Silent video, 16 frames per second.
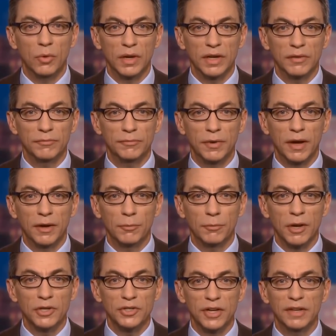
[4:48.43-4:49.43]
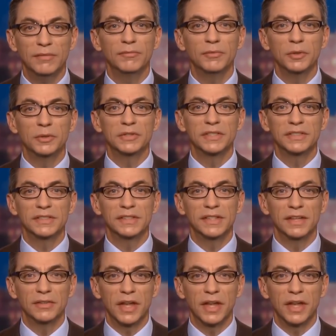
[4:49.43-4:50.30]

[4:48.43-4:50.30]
What if uh, Russia influences the